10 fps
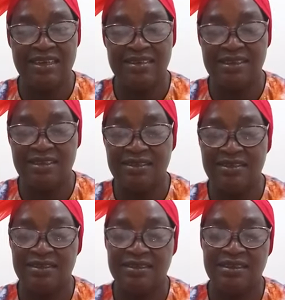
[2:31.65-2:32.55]
in London,
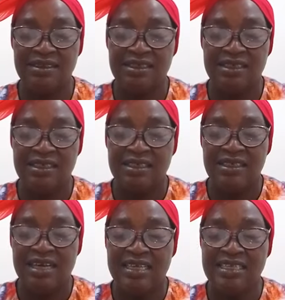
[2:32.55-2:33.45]

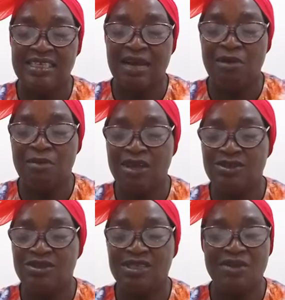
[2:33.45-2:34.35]
and they said,
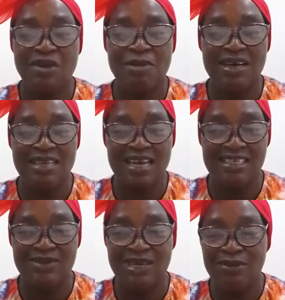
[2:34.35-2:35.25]
Mama's children, come and
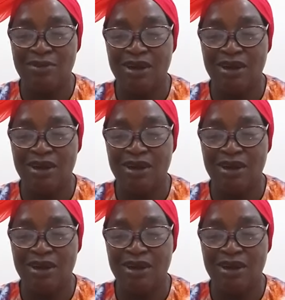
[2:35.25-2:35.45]
dance. When the